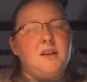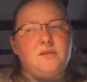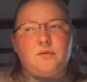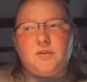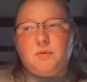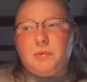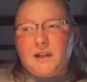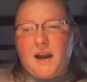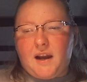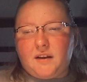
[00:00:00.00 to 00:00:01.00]
Don't do
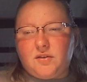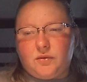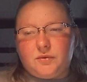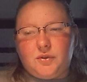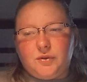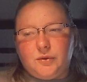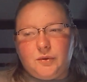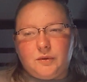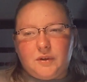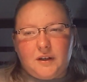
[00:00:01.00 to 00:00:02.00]
black. Don't
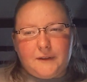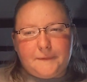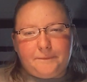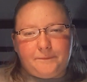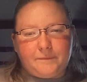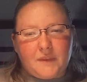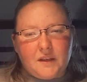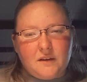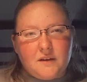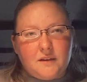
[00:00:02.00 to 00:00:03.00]
do
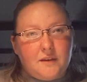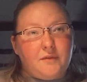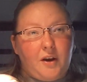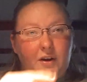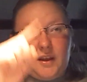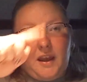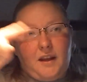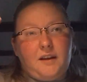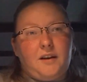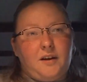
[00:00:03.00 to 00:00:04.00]
the
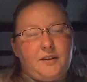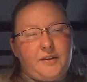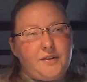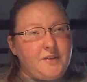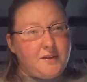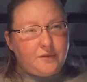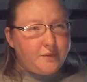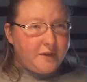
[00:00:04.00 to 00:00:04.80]
variegated colors. And don't do